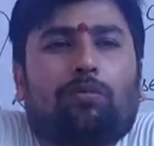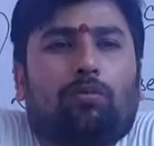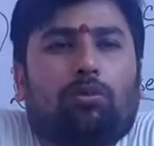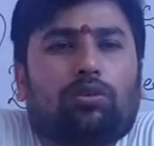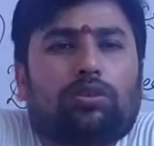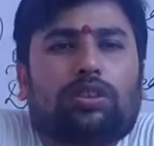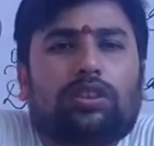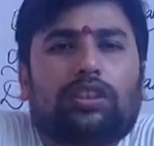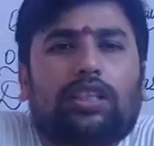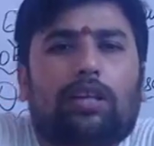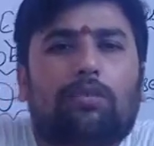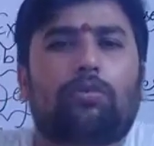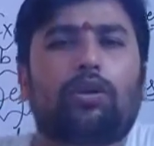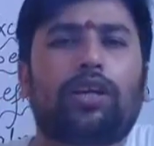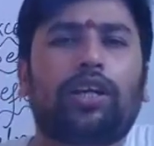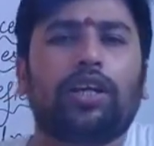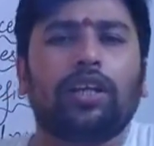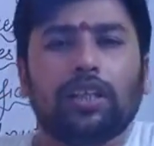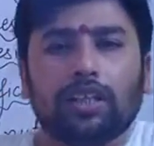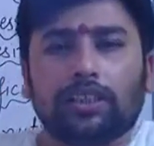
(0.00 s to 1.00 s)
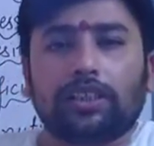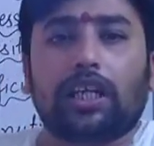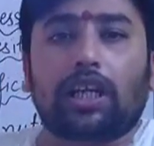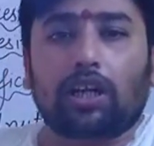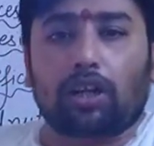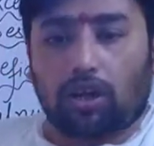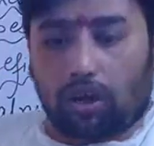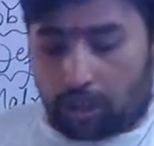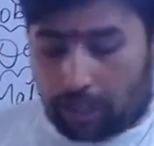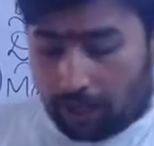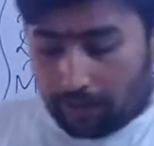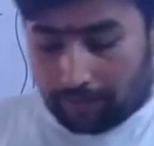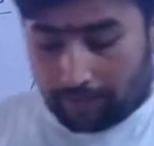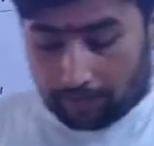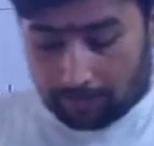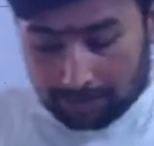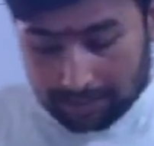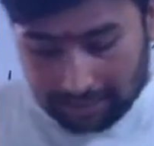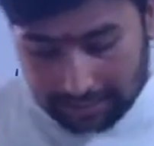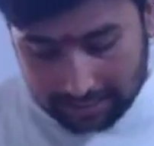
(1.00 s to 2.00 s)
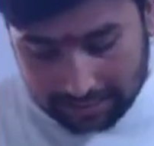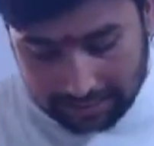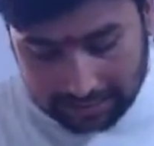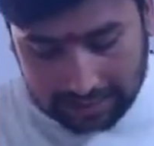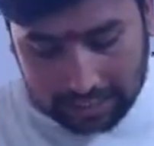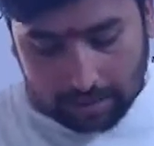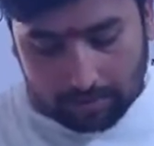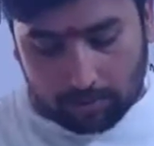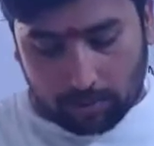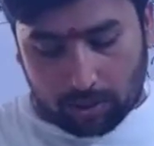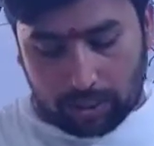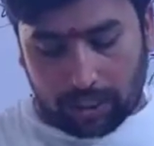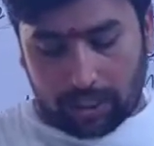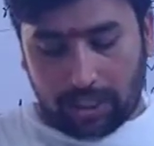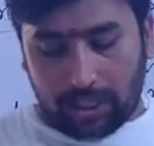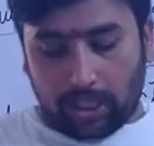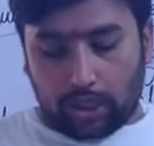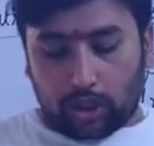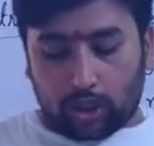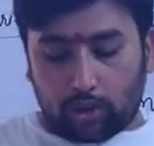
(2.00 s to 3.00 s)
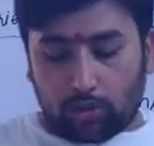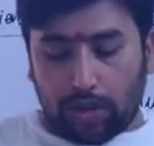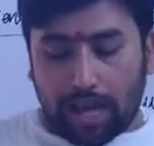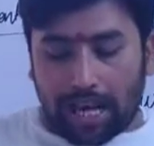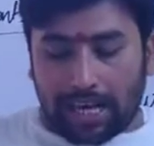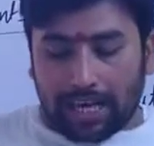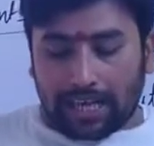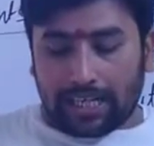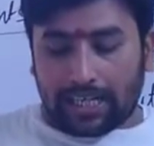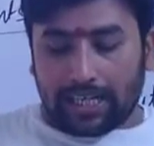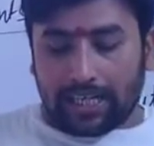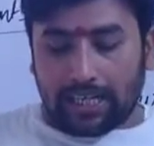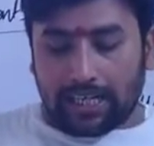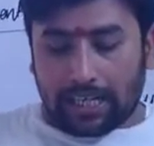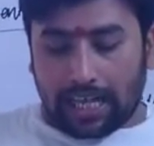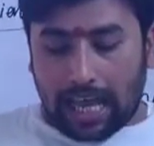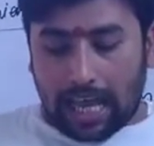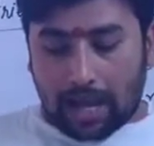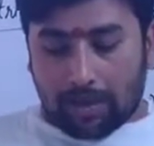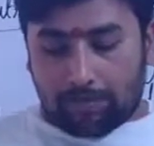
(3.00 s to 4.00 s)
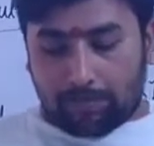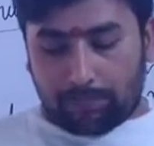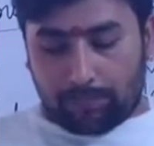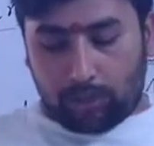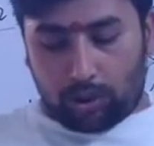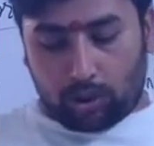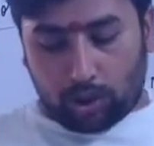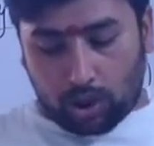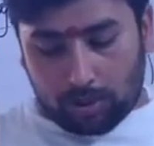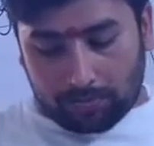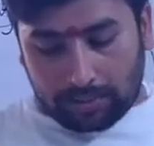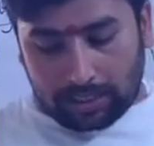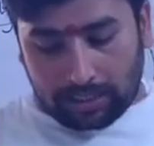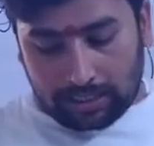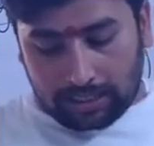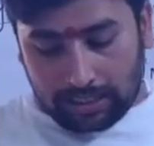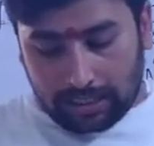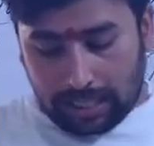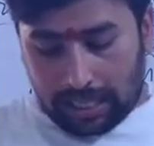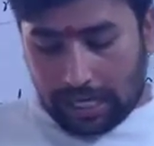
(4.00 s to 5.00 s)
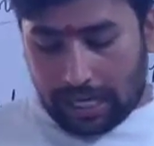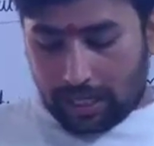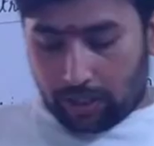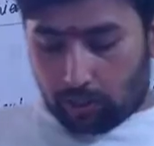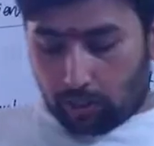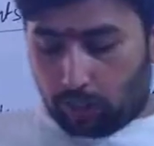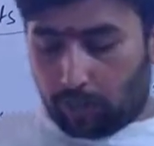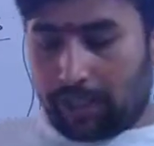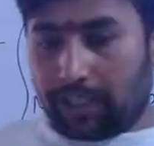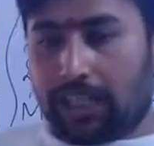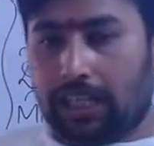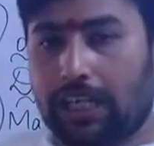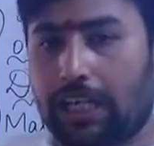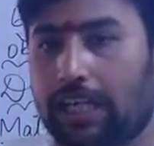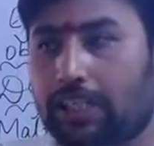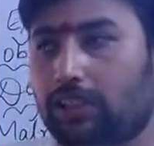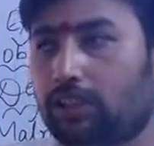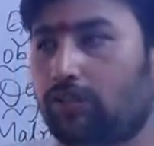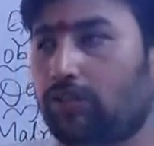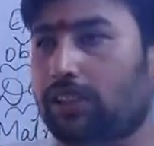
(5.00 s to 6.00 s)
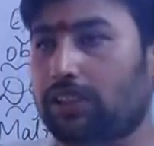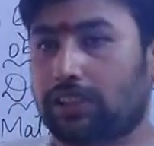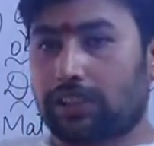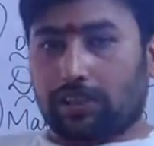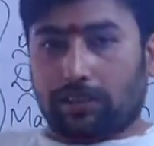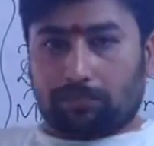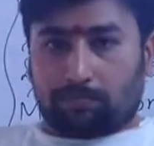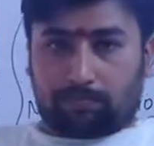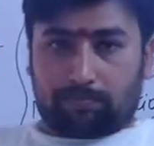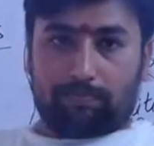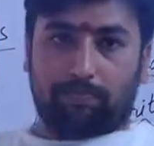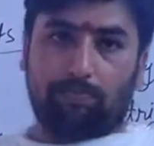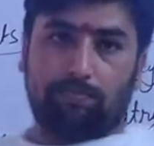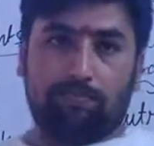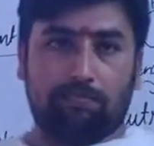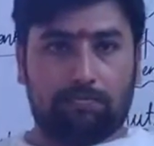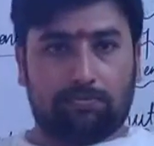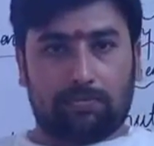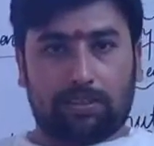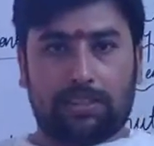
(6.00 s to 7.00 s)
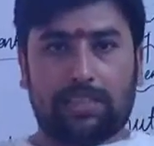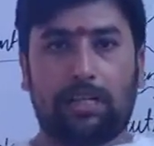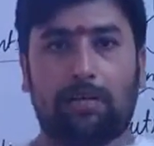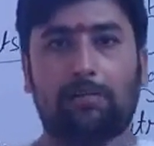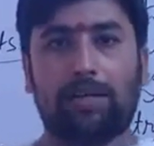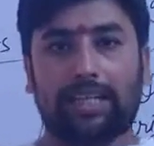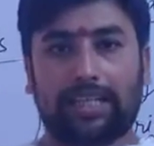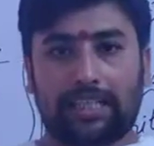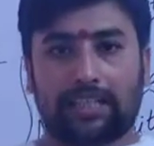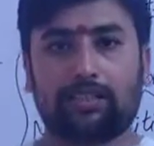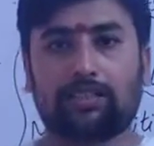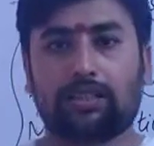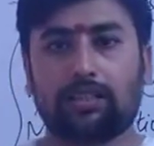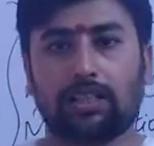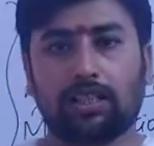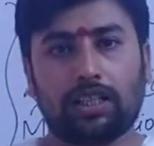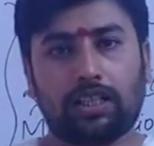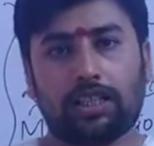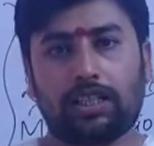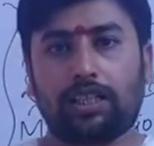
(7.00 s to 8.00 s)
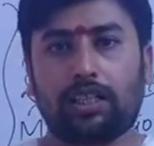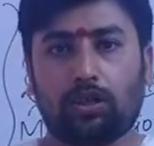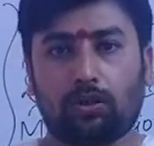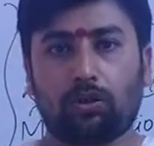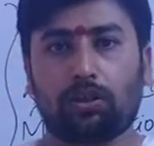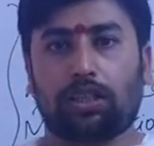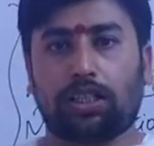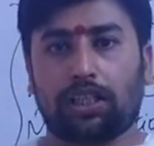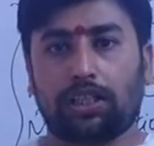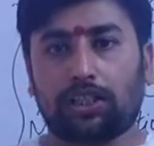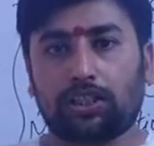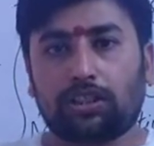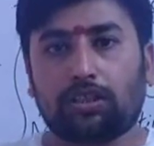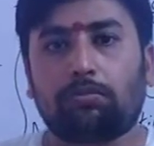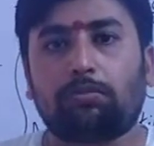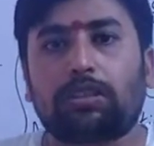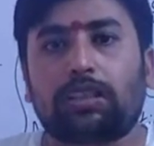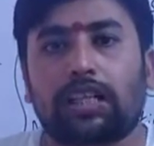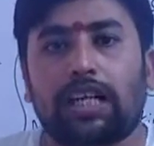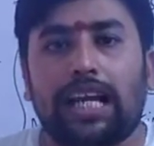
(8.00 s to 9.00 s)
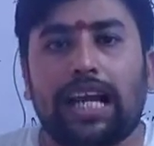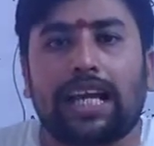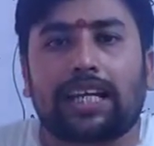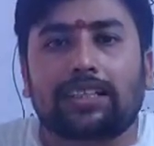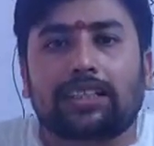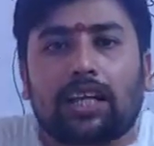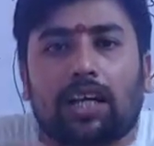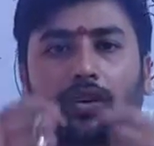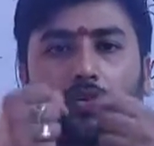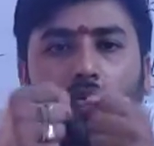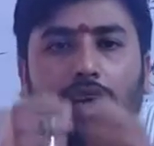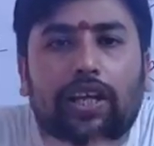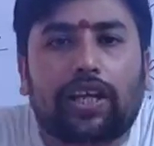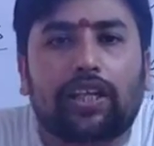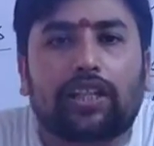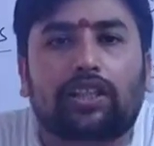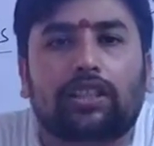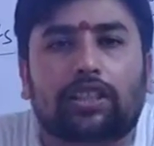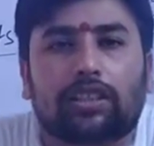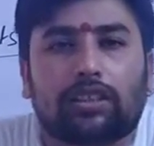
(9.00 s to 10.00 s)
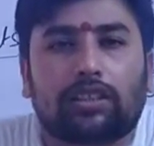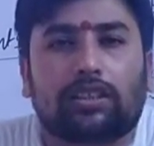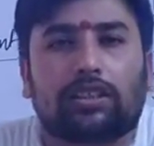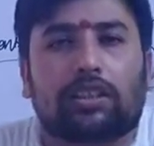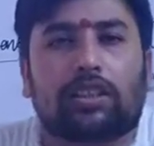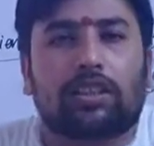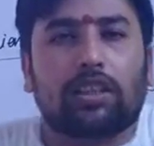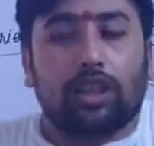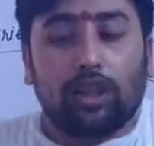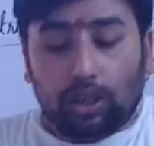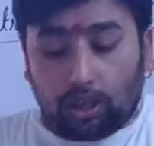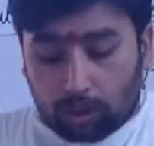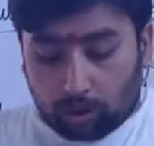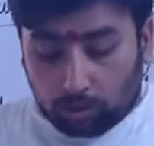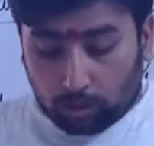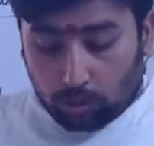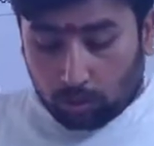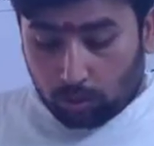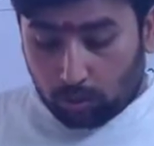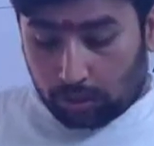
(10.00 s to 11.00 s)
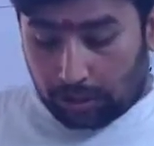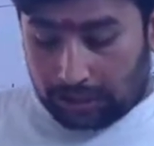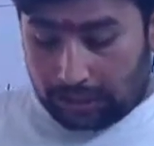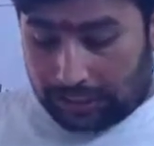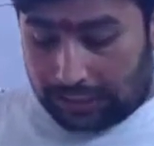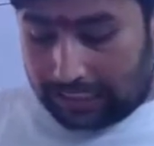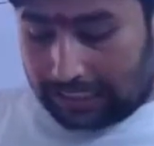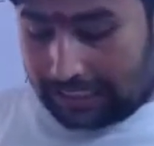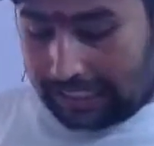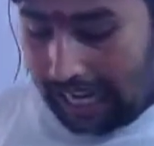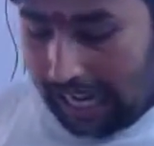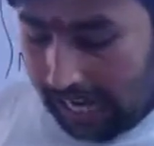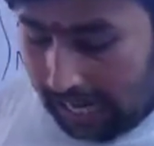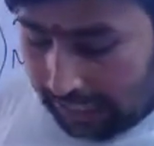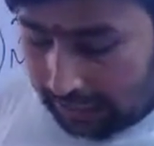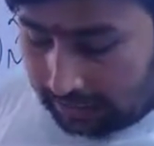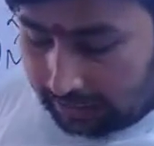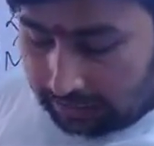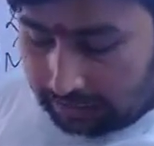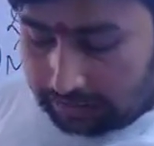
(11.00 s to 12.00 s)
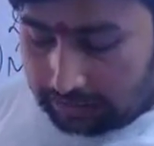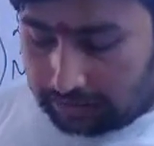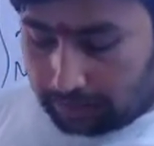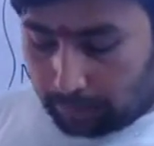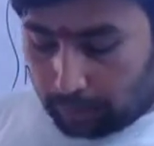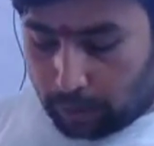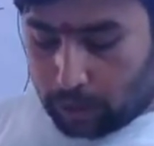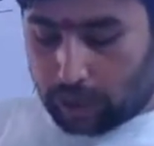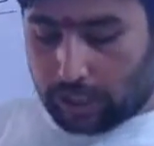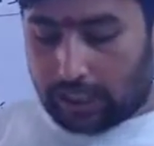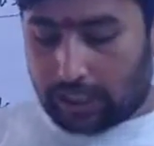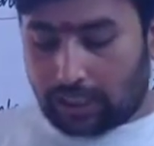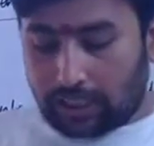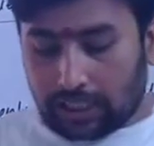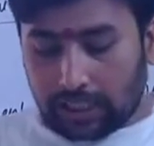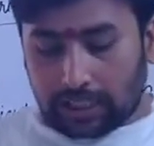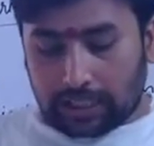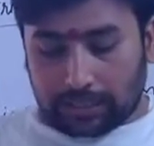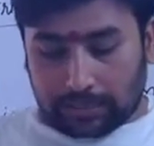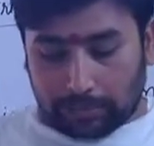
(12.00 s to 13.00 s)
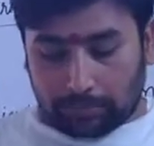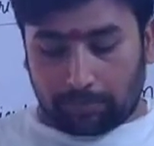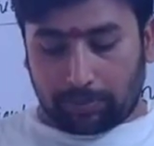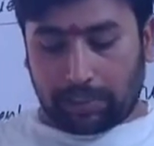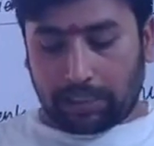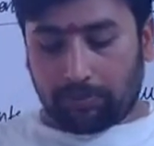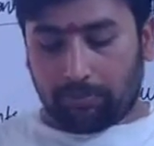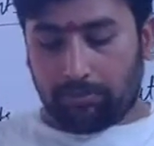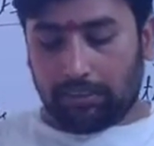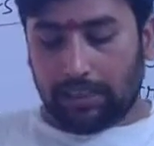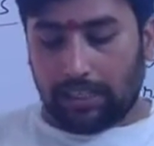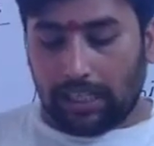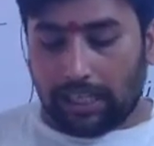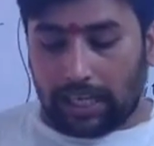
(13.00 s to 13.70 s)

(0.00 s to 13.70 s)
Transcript: bones in their body they are not having muscles in their body swollen abdomen and weak legs. You will see stomach is in a good condition but the legs are very thin thin. So these are the especially symptoms.